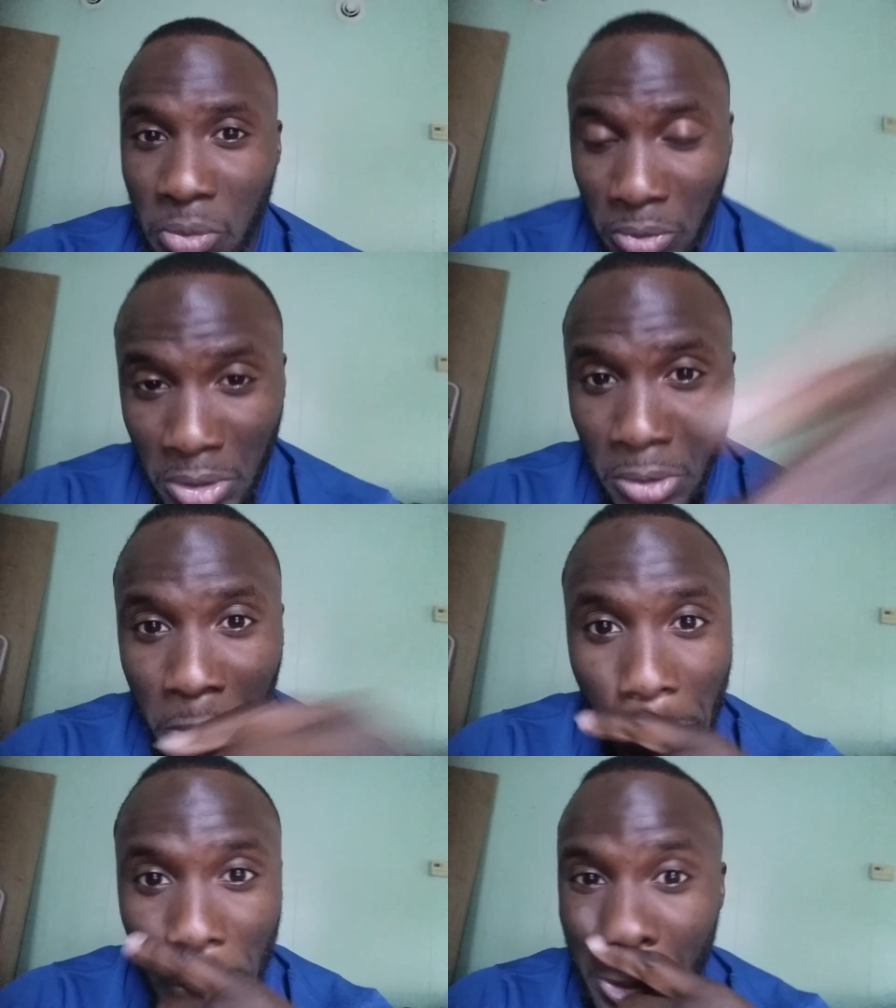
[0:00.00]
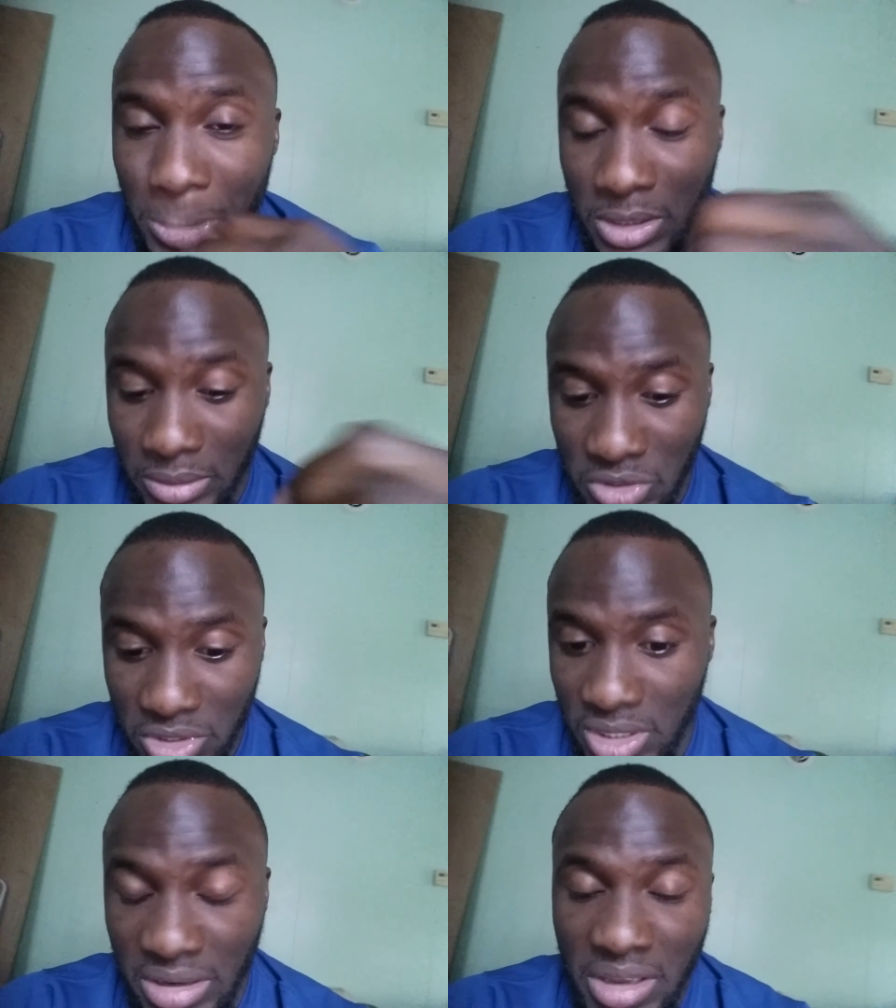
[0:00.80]
Real,
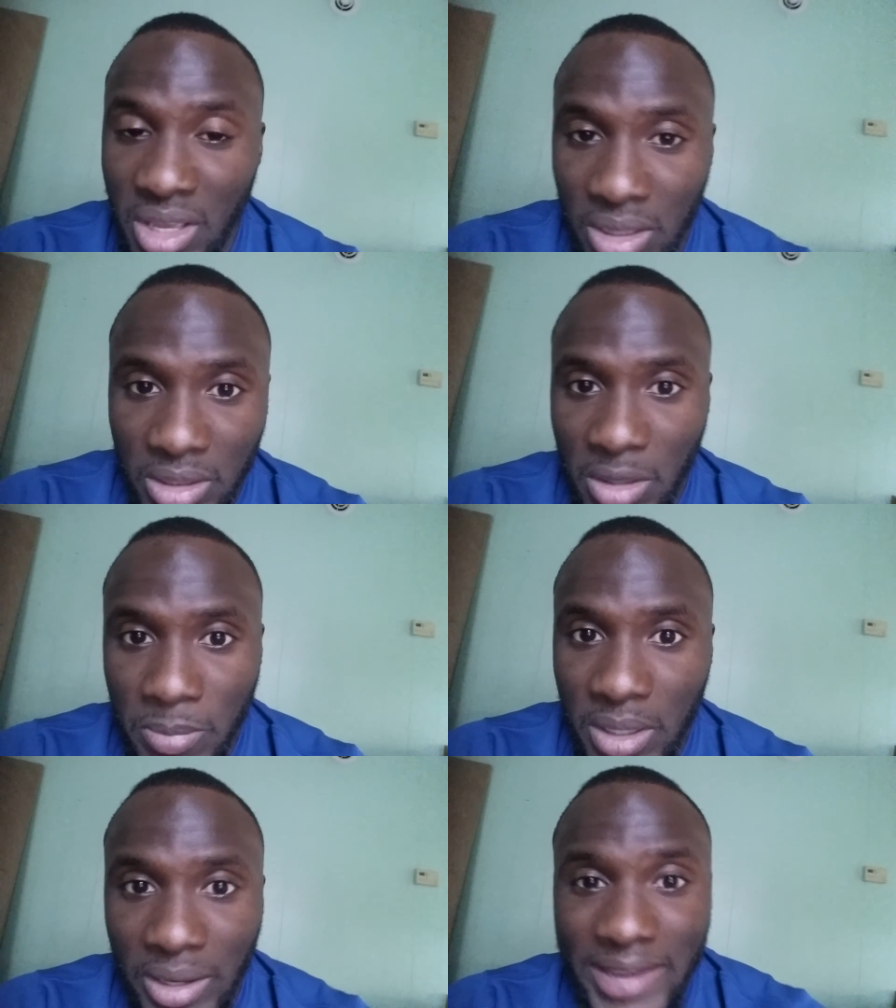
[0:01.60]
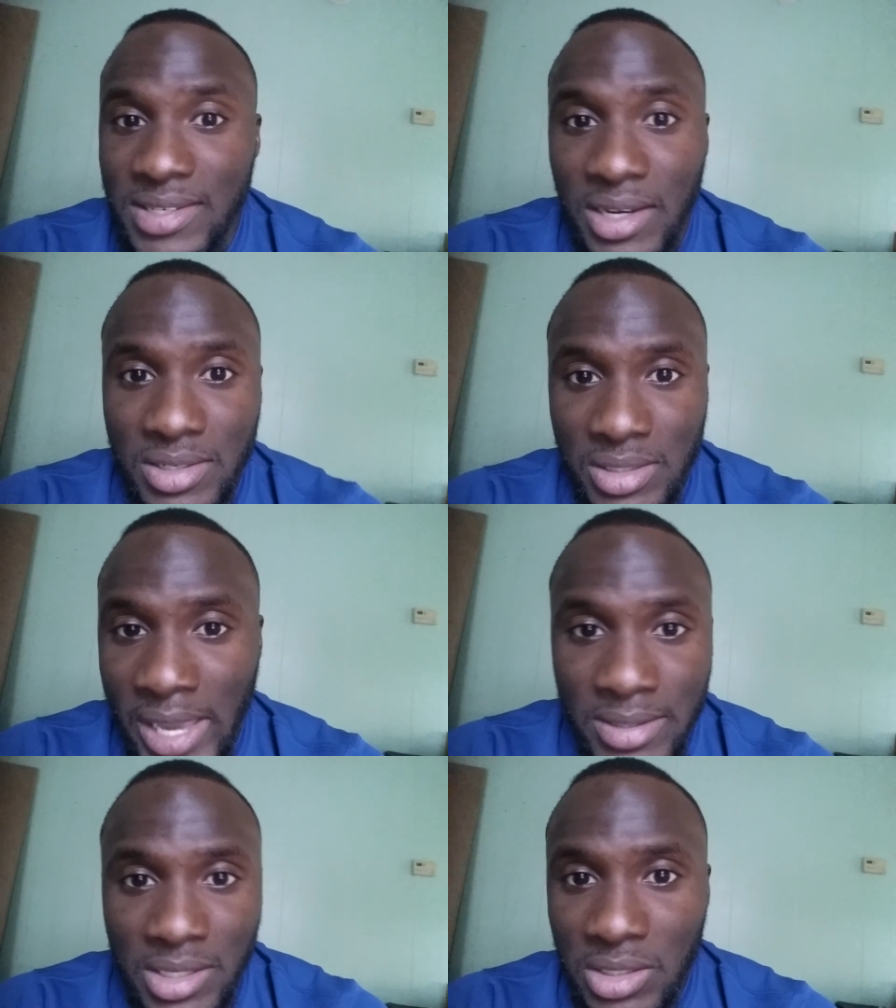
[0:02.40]
just little bit of light touches,
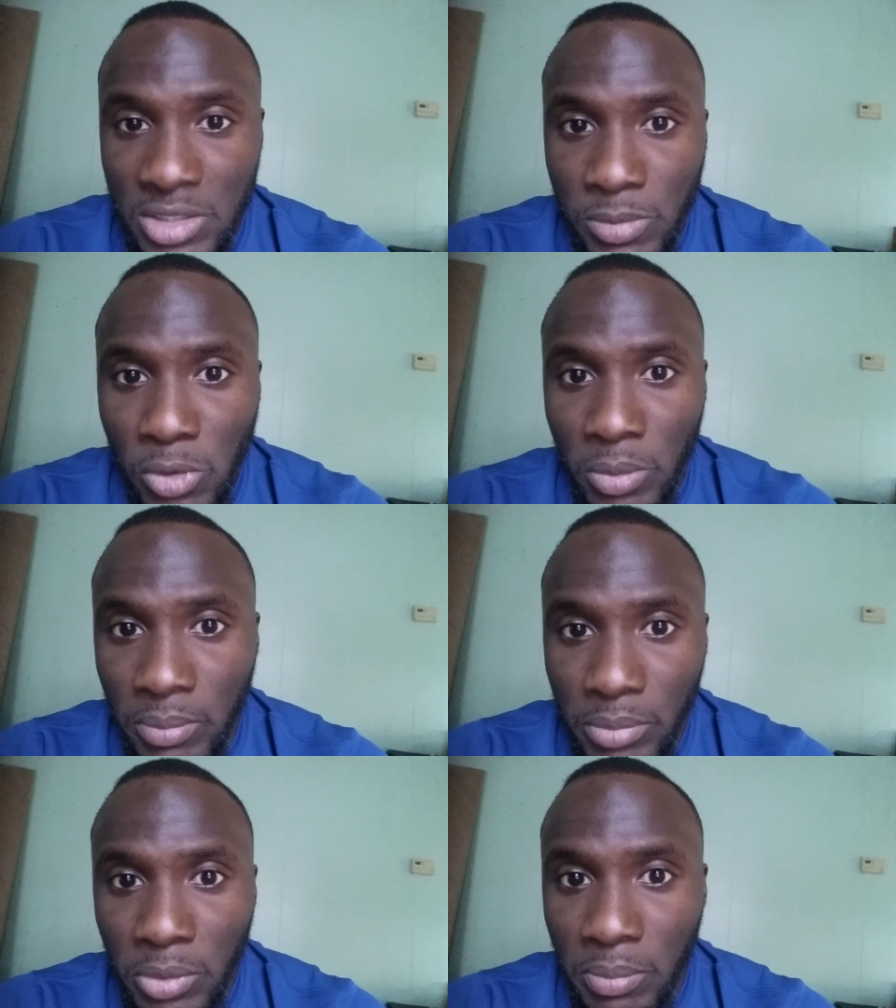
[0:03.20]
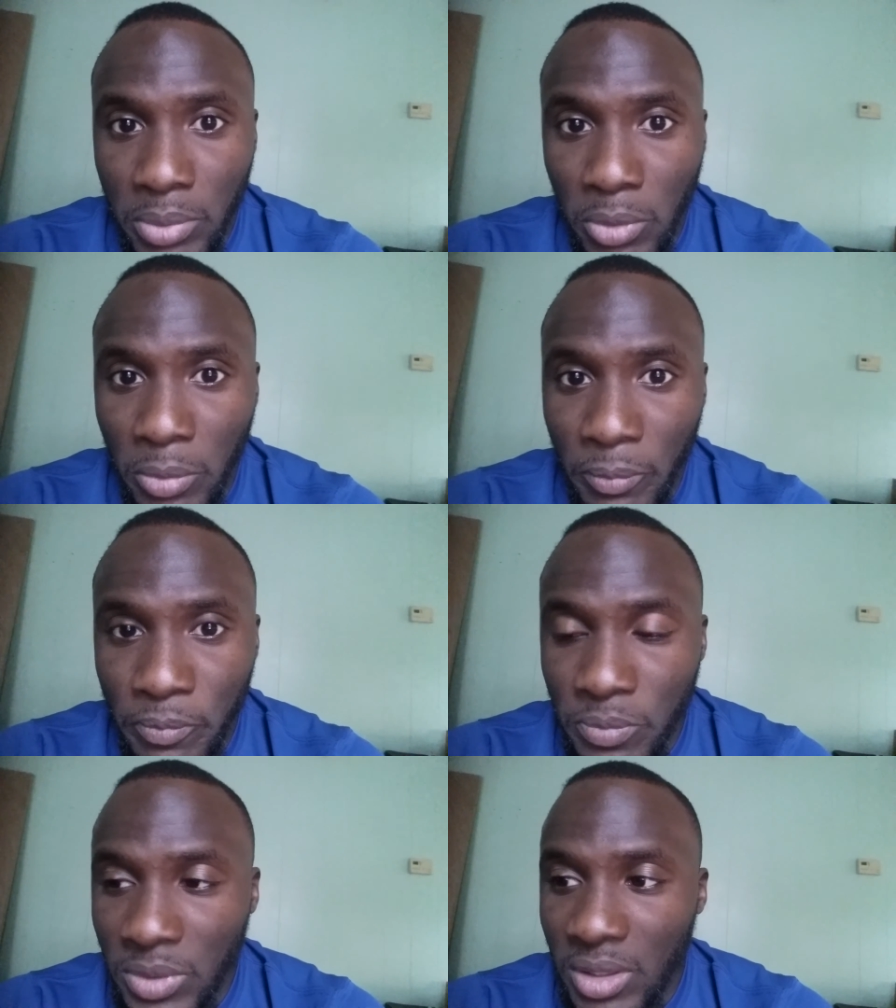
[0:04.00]
boom, boom, boom.
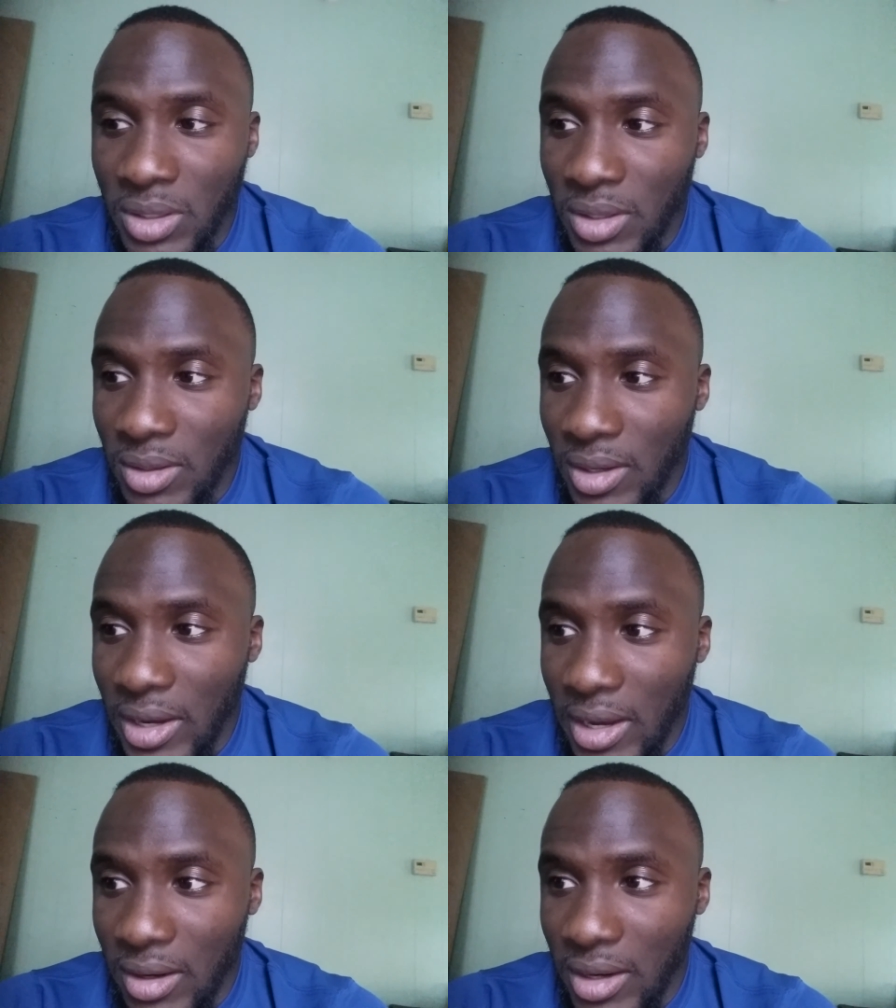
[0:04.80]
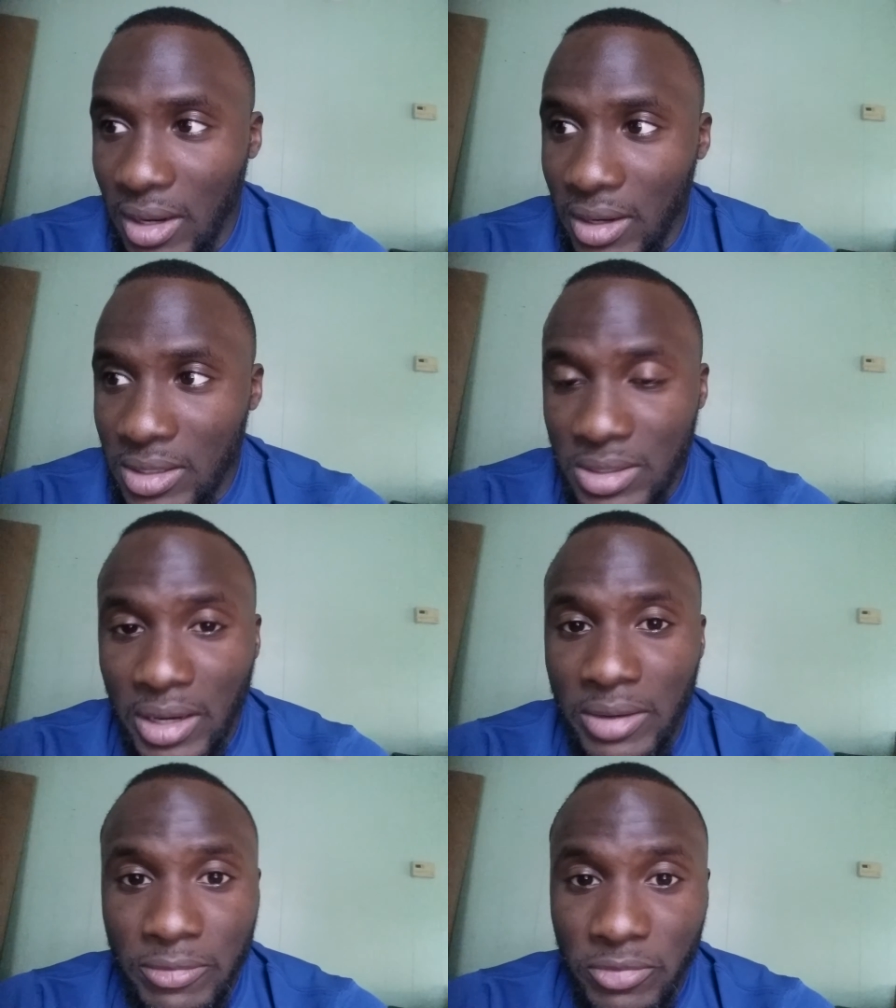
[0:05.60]
And he's
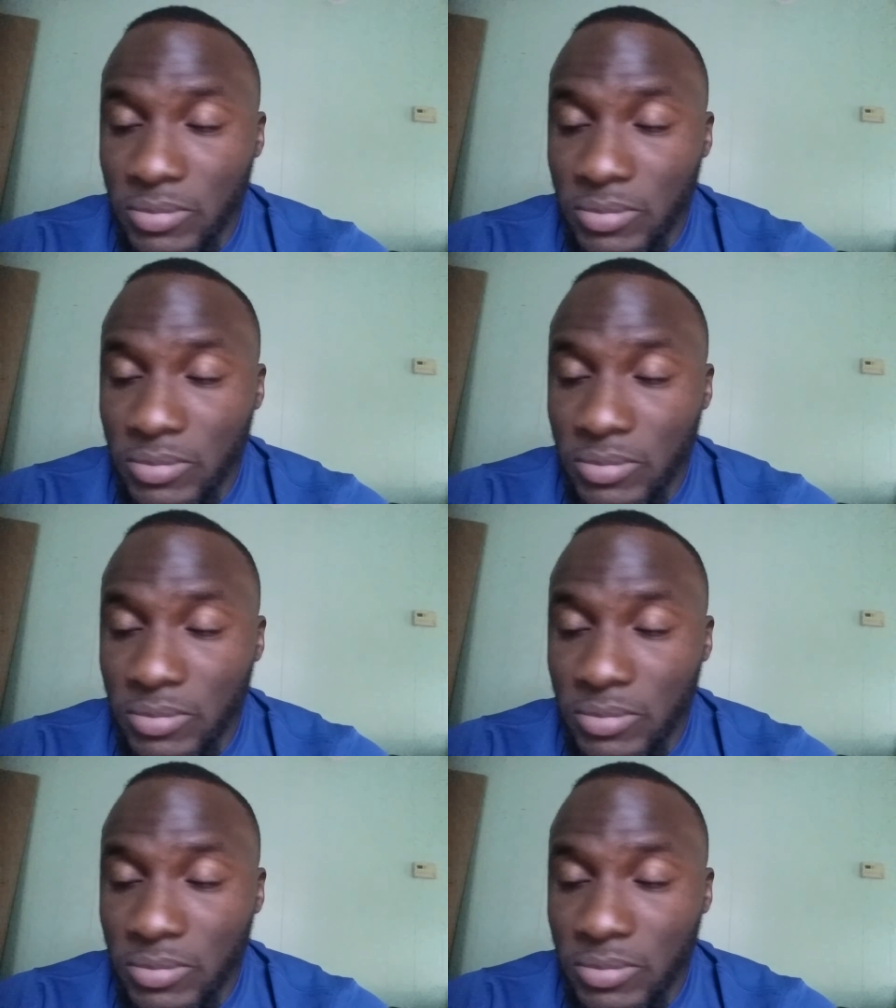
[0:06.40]
done it,